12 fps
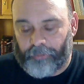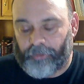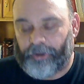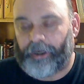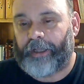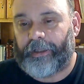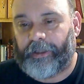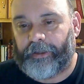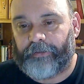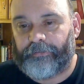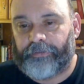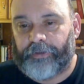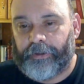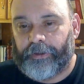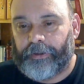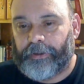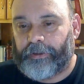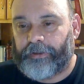where I live,
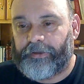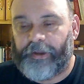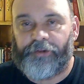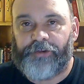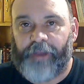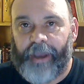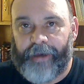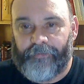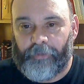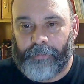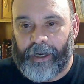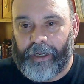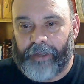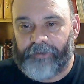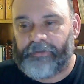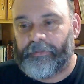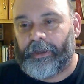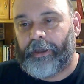tends to have a bias.